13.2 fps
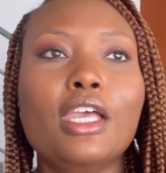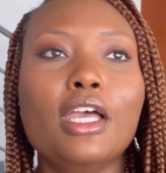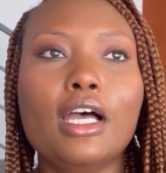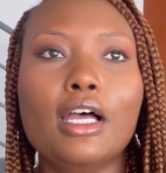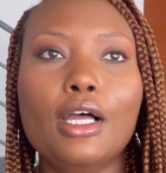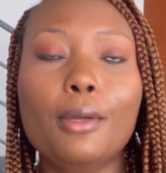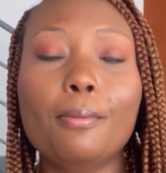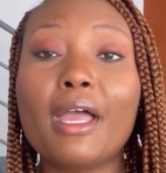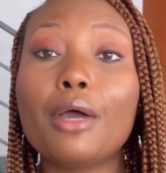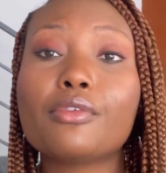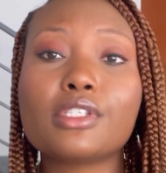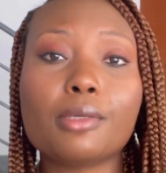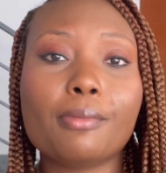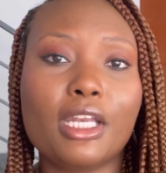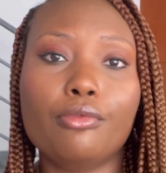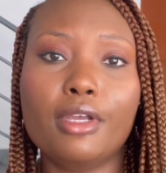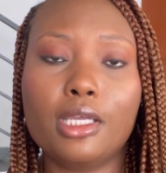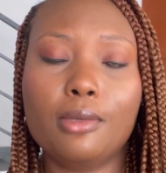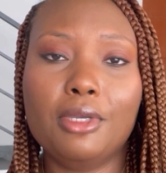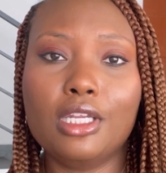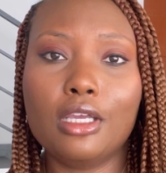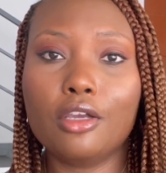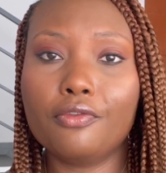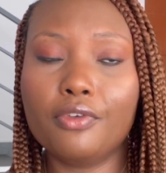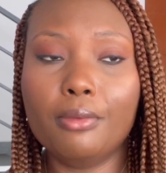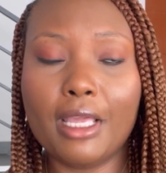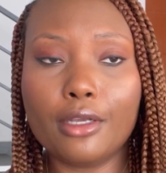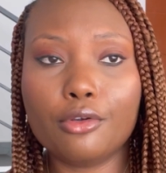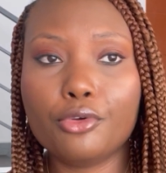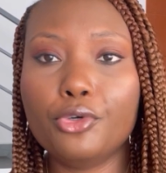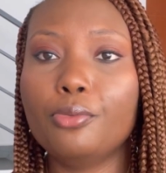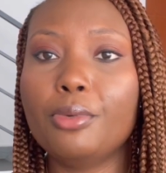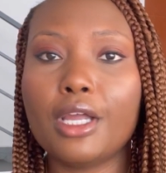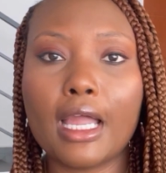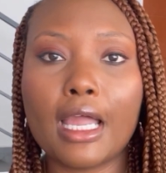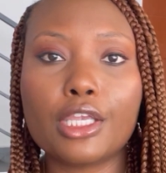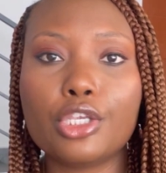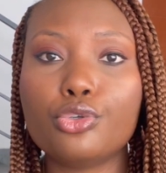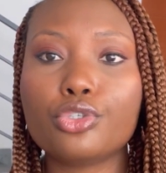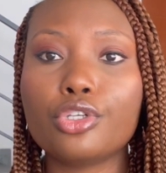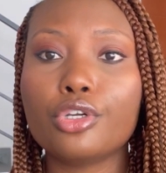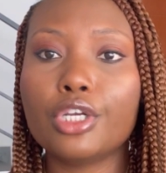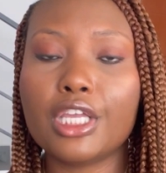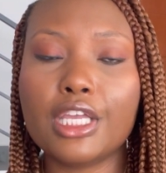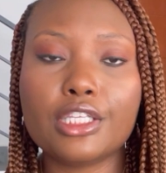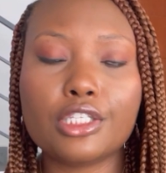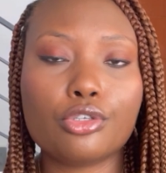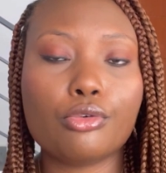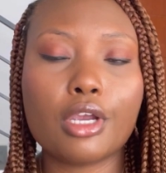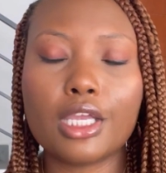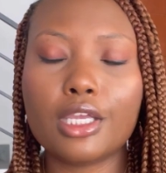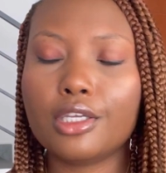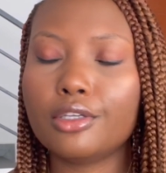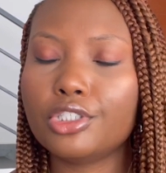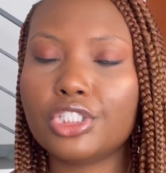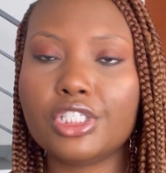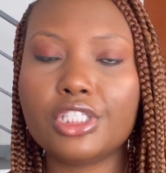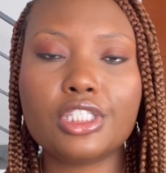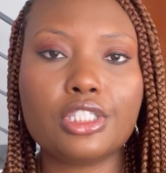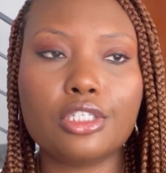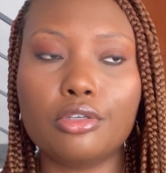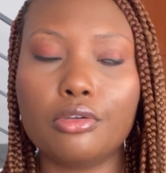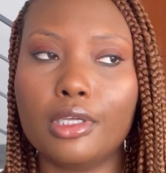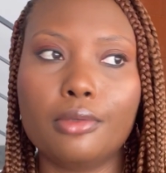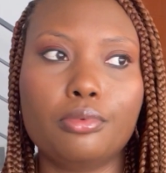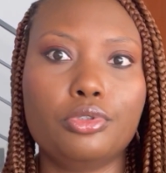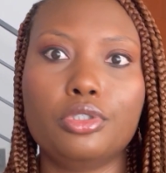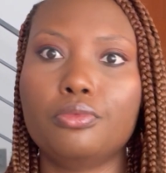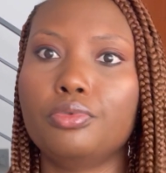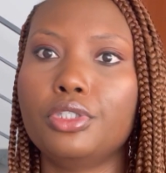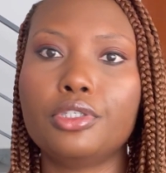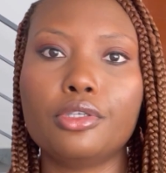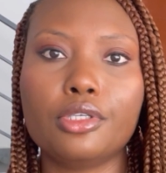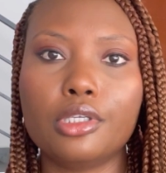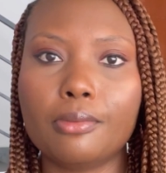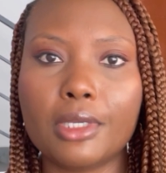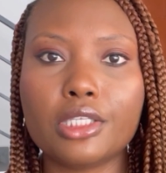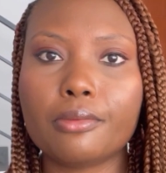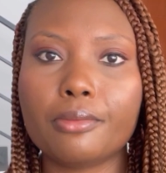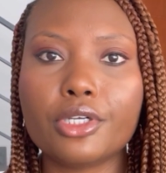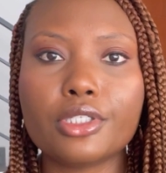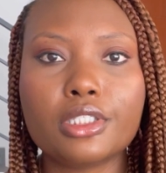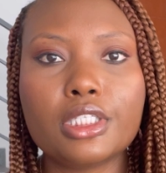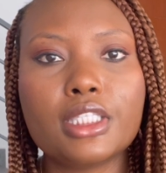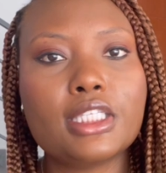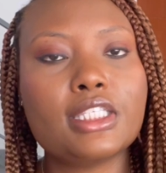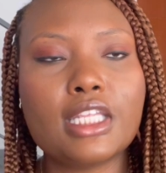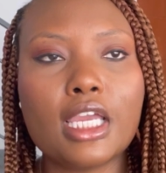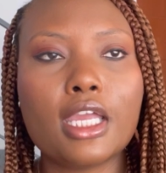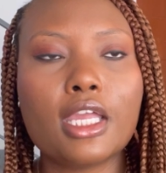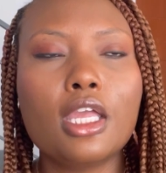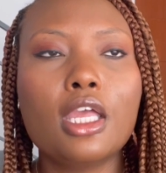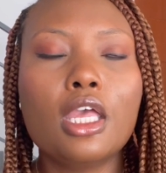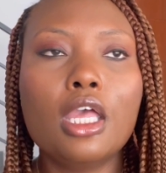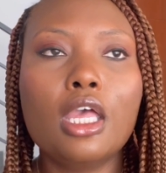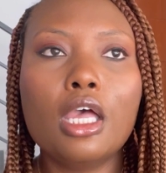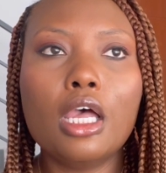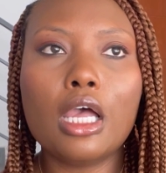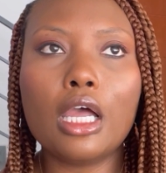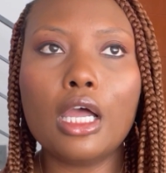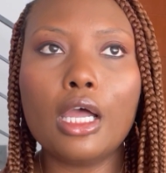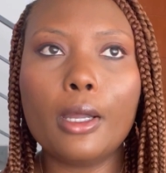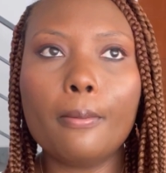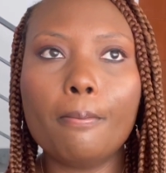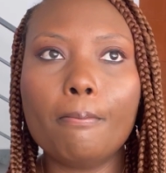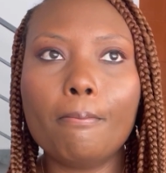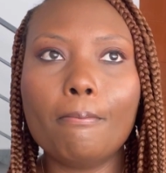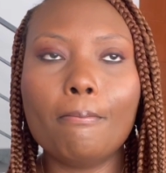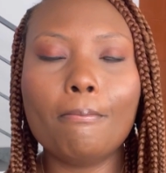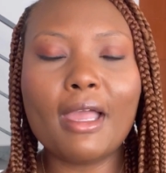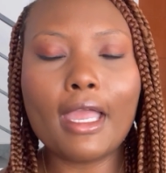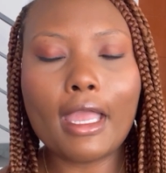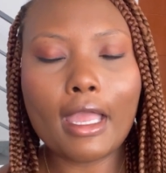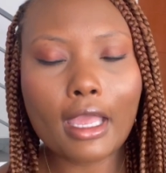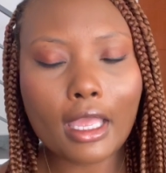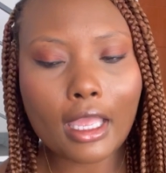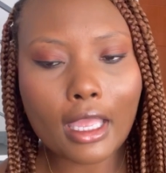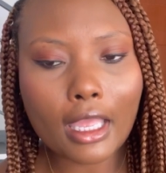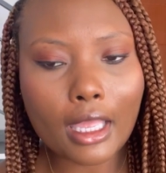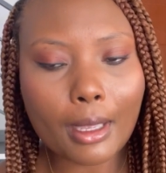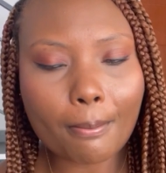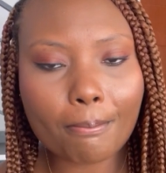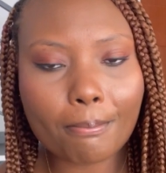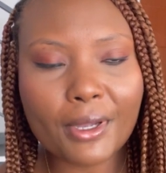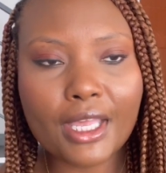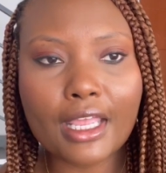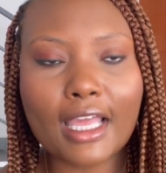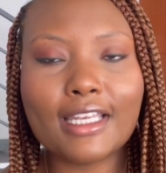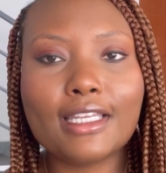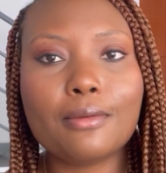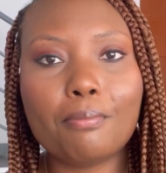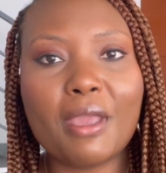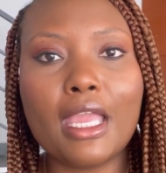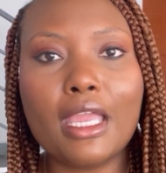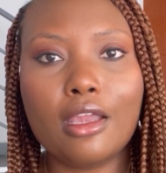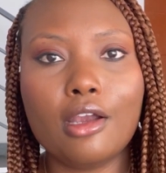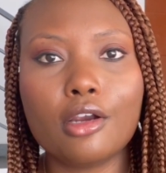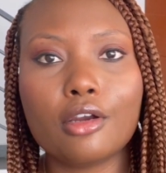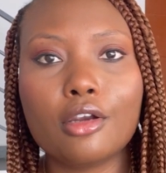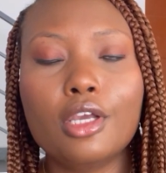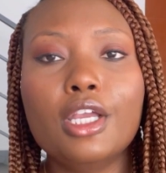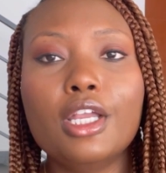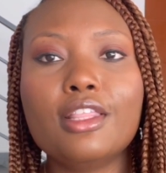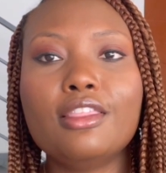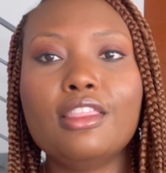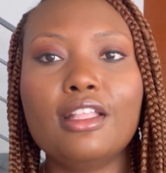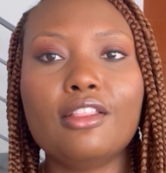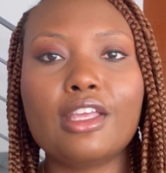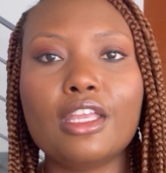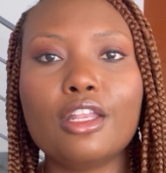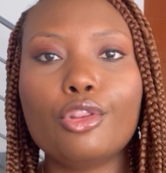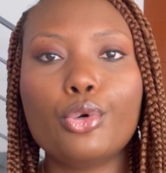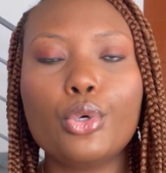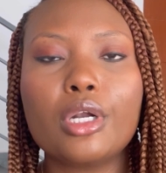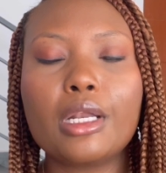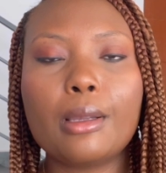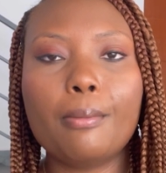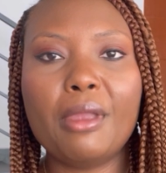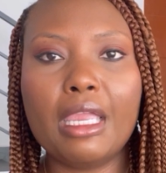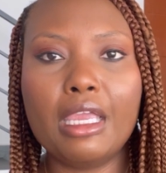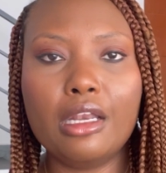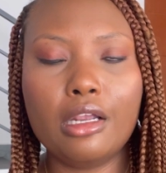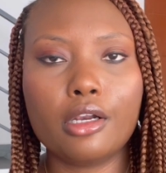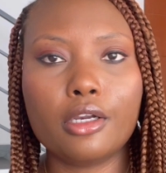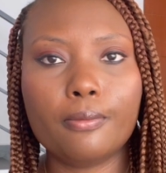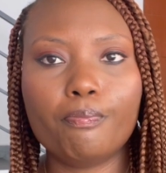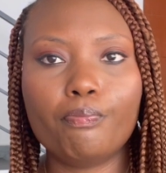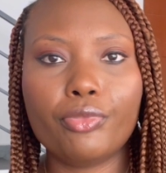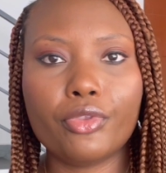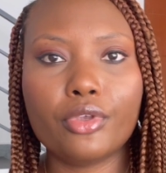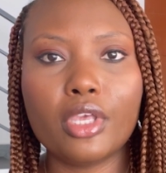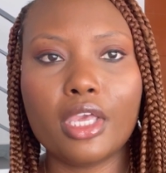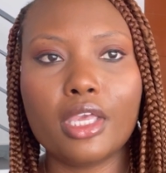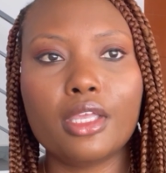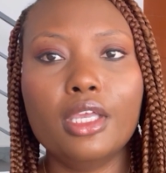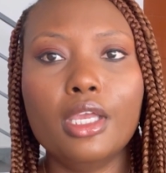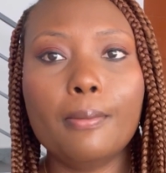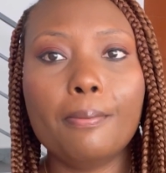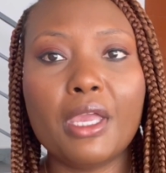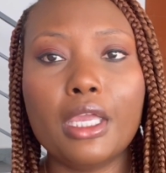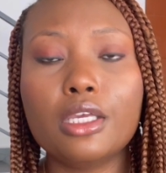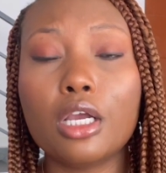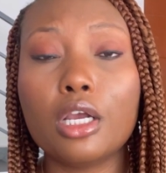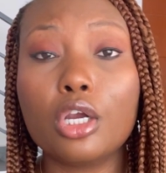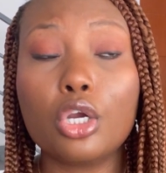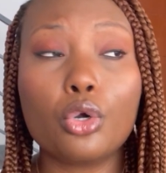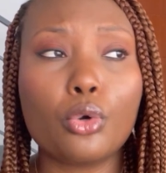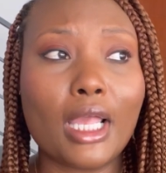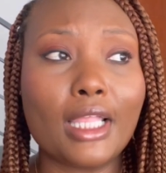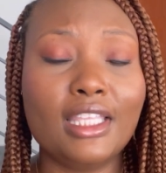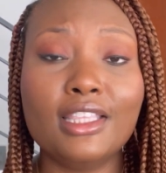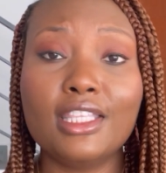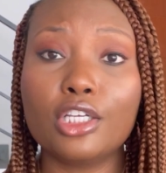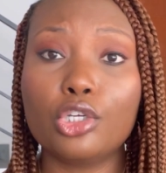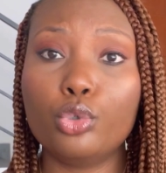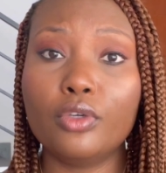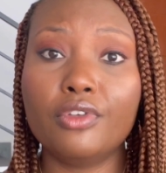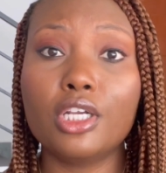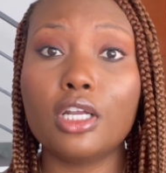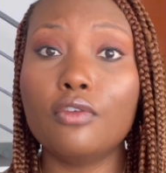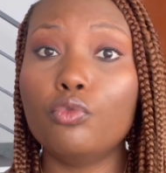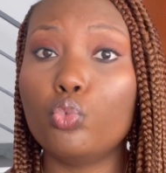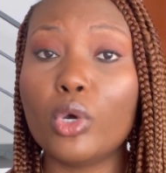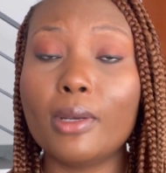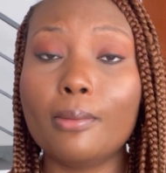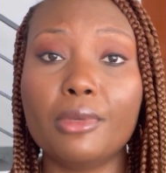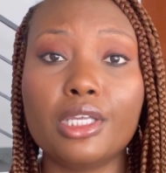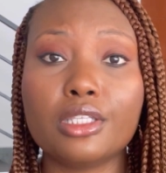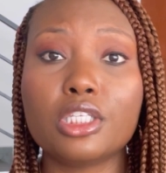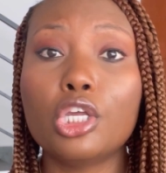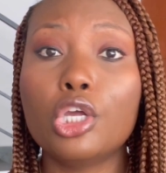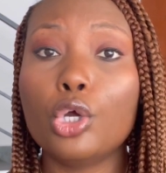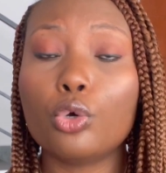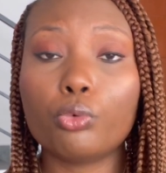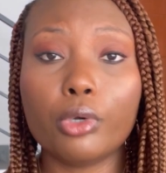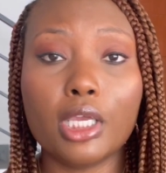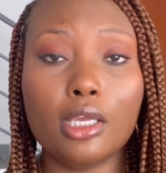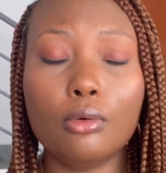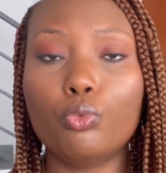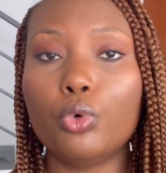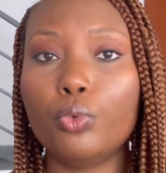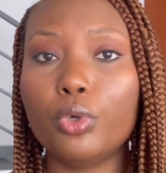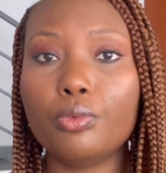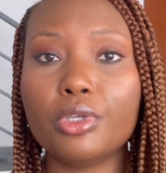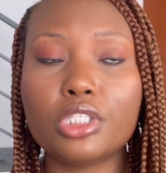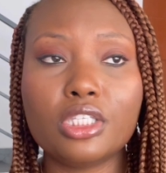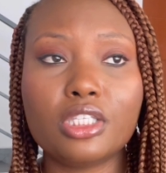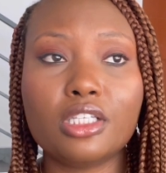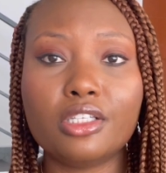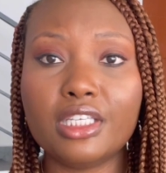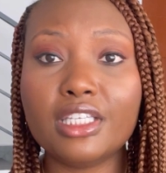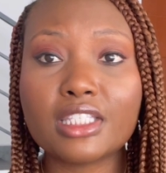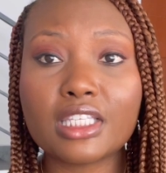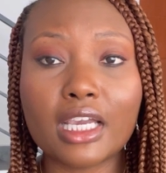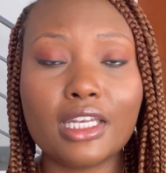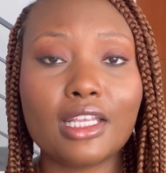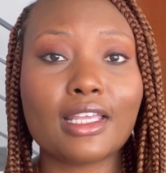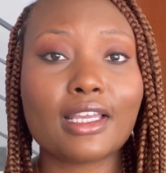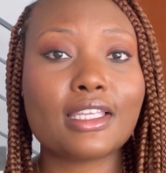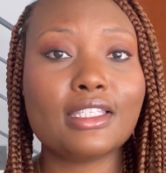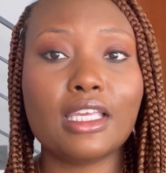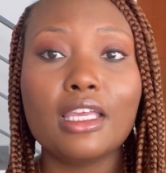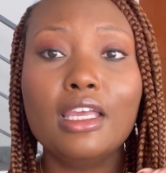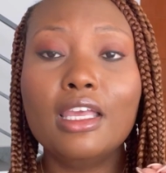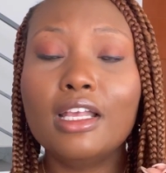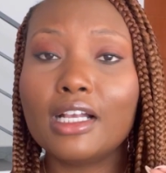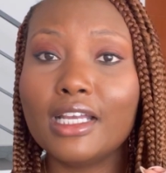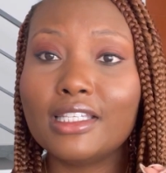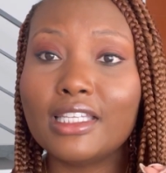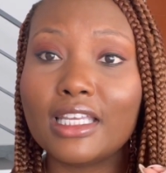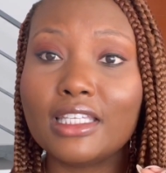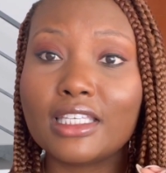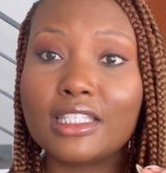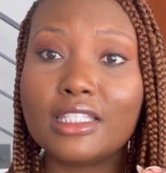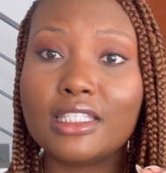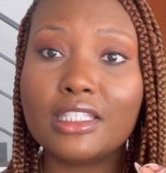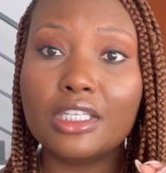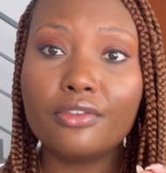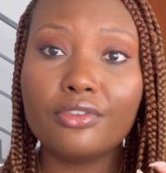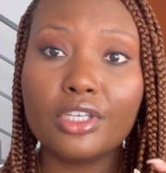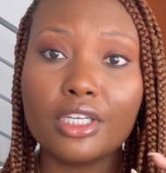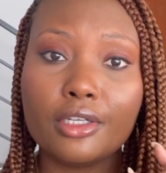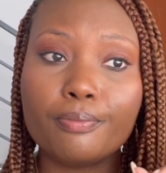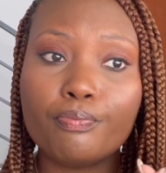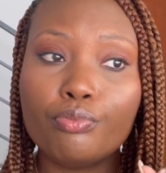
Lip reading: However, somebody recommended her from that group. I used her. It's great. She's still an amazing person to this day. But I didn't pay her. The landlord paid her, okay? Paid her, I think, the equivalent of 1 month's rent. When we went to the lease signing, like I said, contacted Sylvia